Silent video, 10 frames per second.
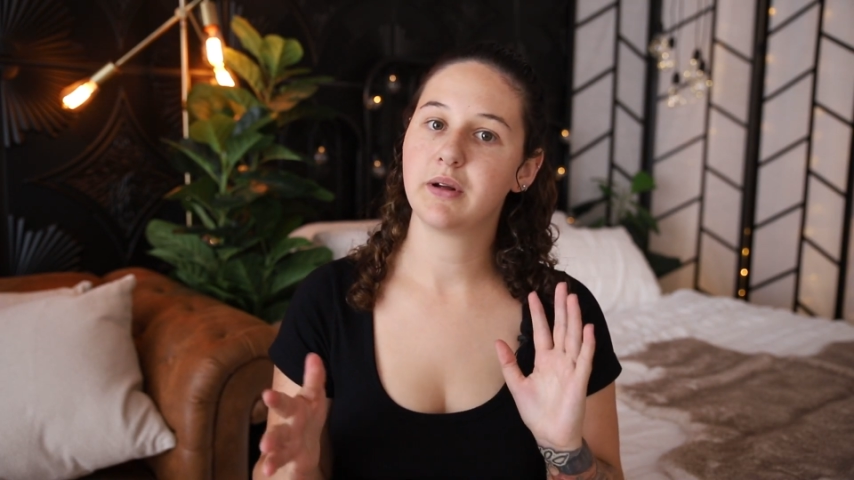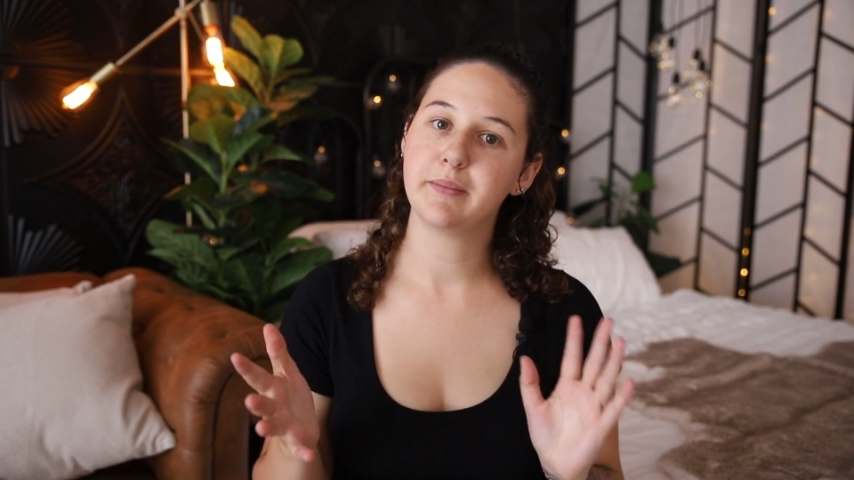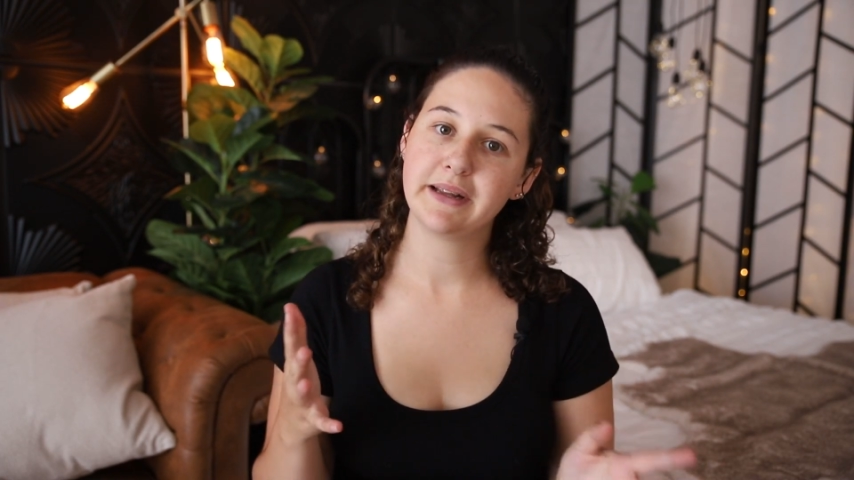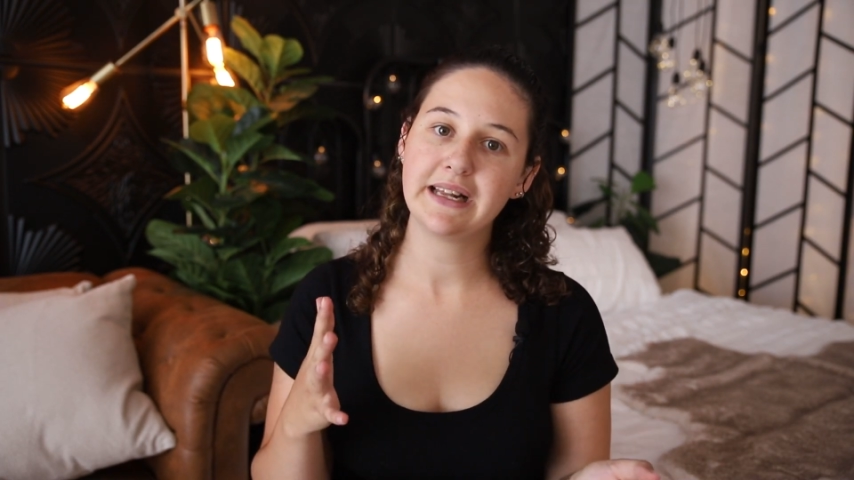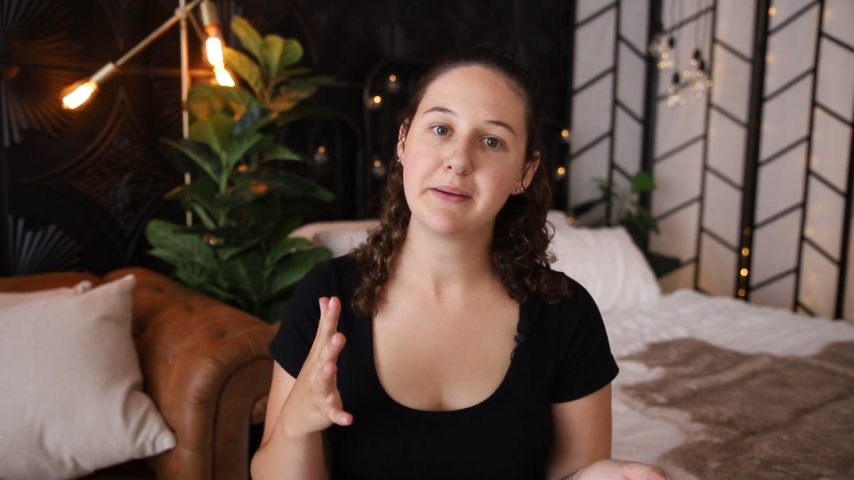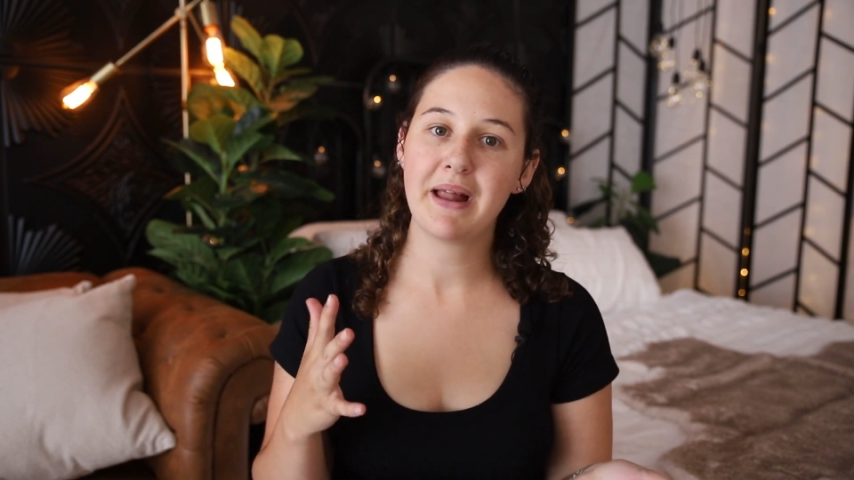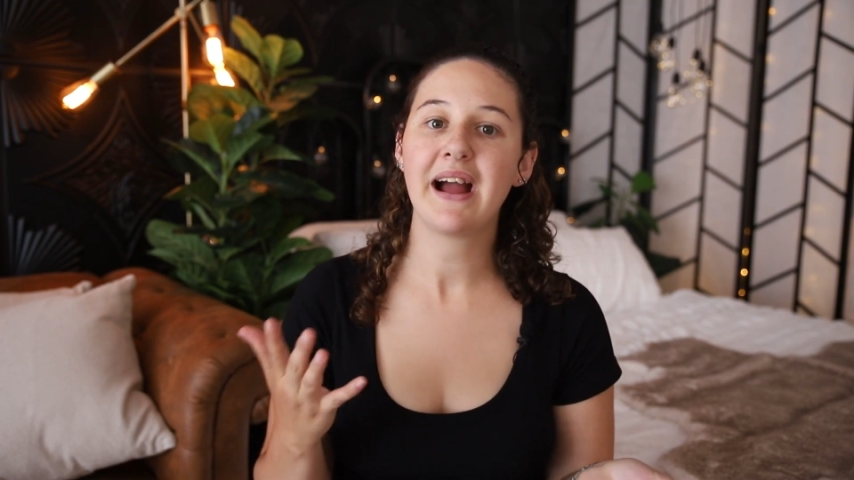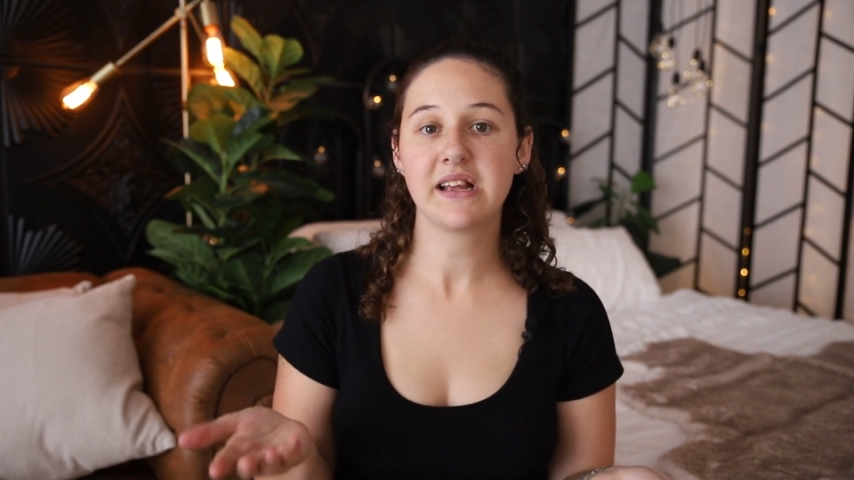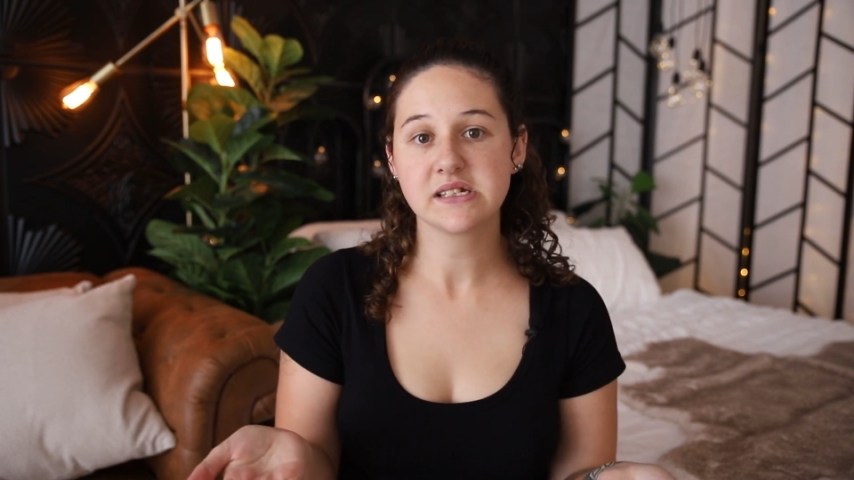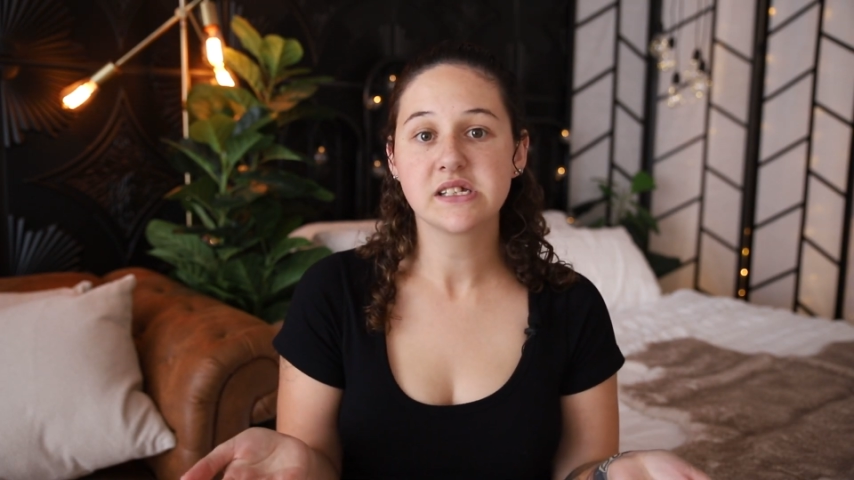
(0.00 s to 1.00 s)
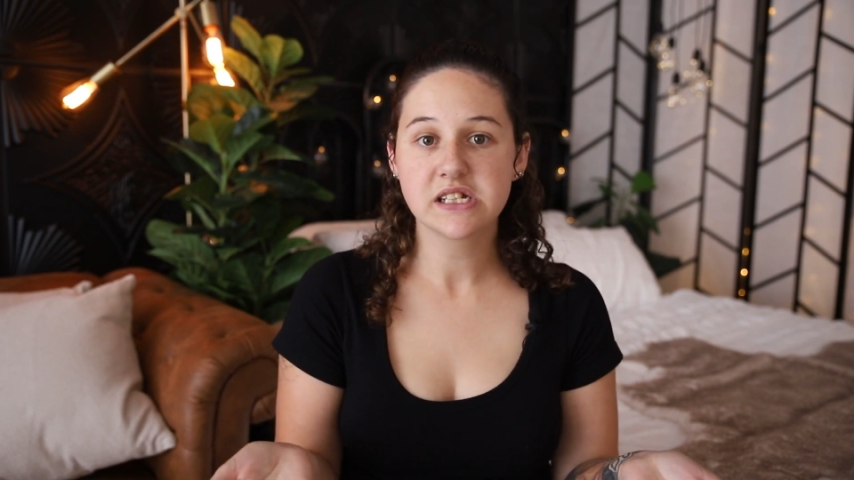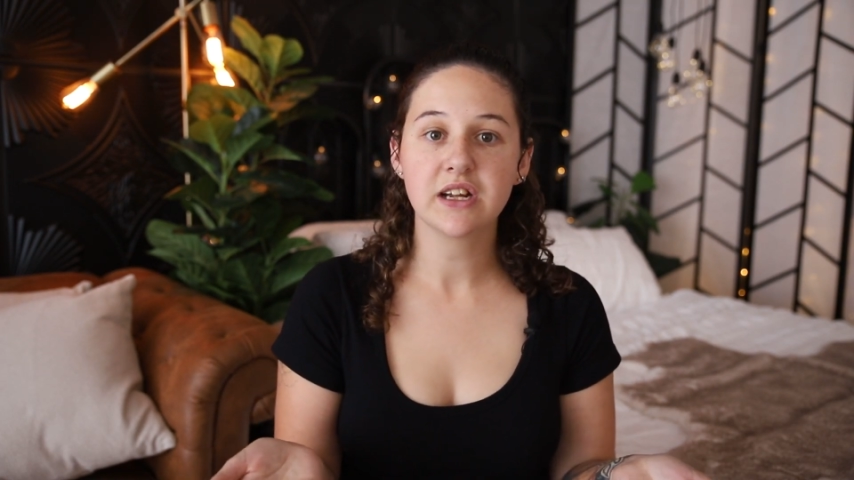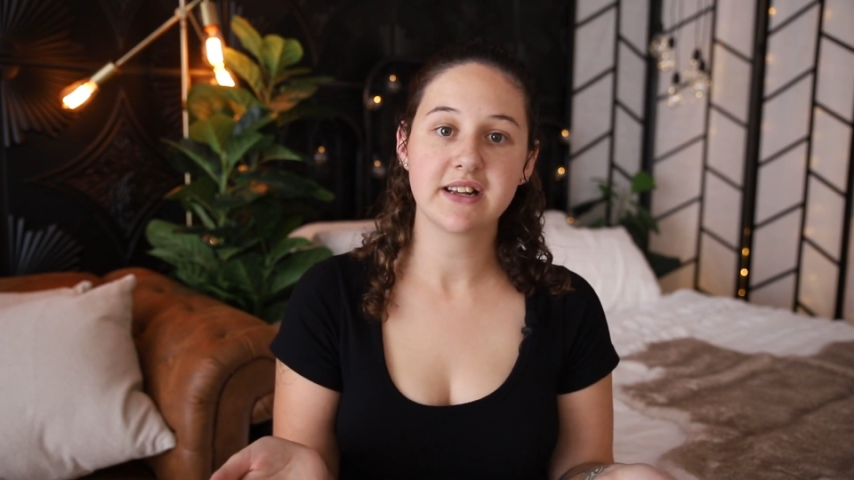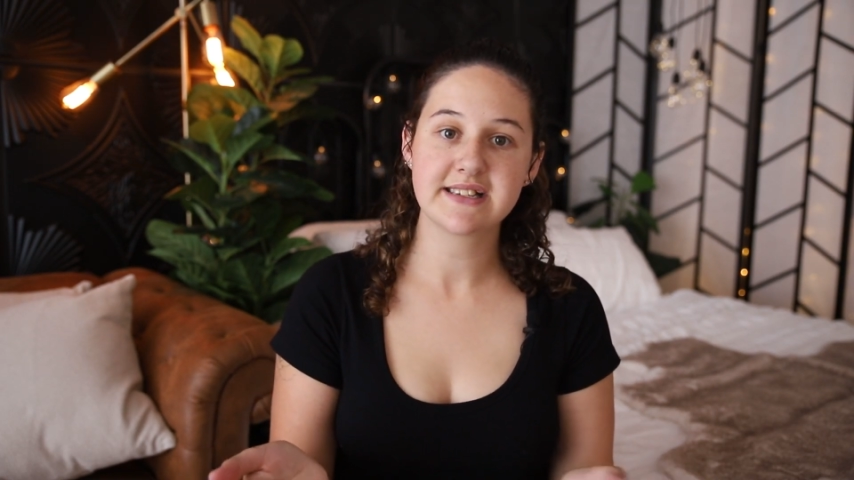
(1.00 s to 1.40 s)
Completely black is still